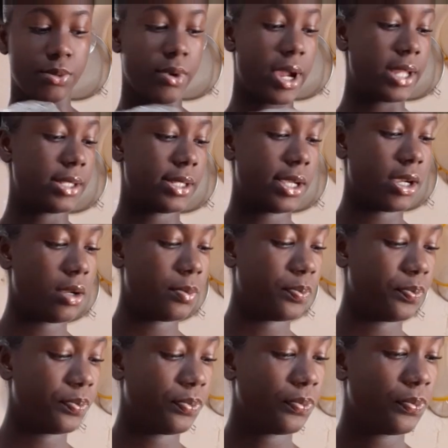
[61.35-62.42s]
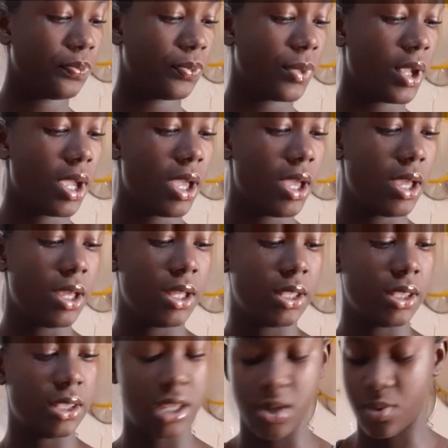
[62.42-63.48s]
right here.
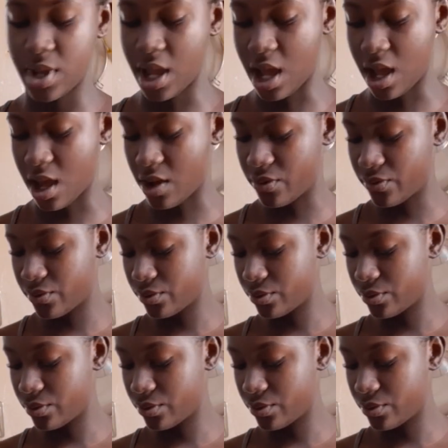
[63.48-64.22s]
Then we have